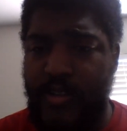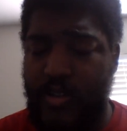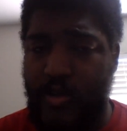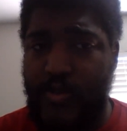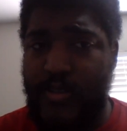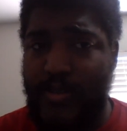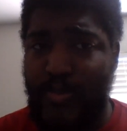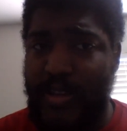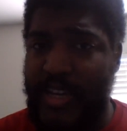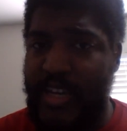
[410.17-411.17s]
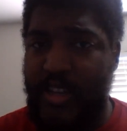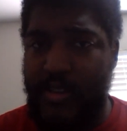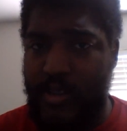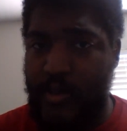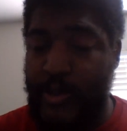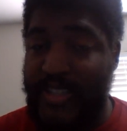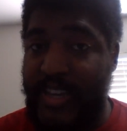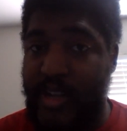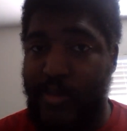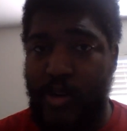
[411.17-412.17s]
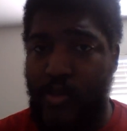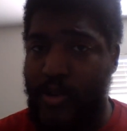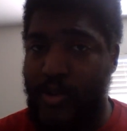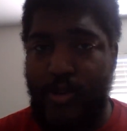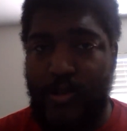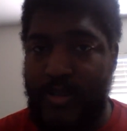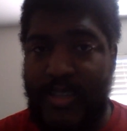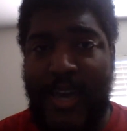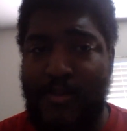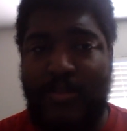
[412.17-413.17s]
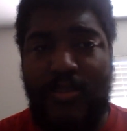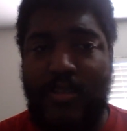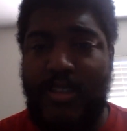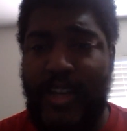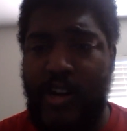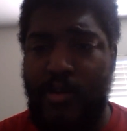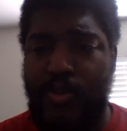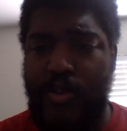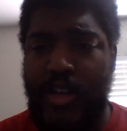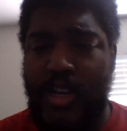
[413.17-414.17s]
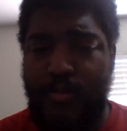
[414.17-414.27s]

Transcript: Coastal's playing Louisiana Monroe, who is absolutely terrible.